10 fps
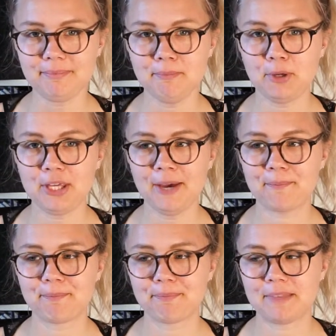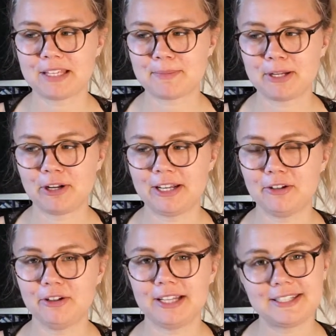But yeah, that's been our
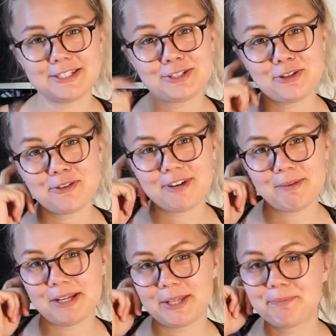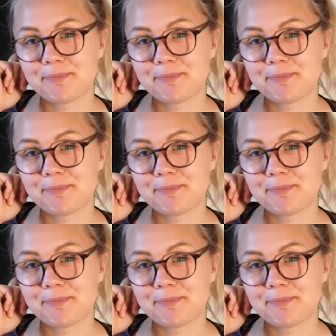little addition to the family,